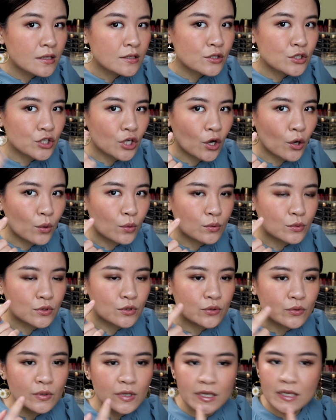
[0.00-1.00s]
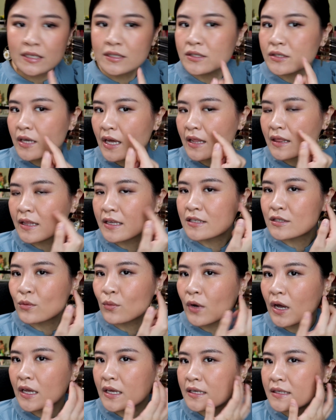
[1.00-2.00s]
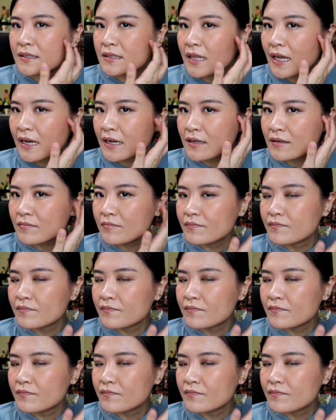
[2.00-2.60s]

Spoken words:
tone to it, and this one is like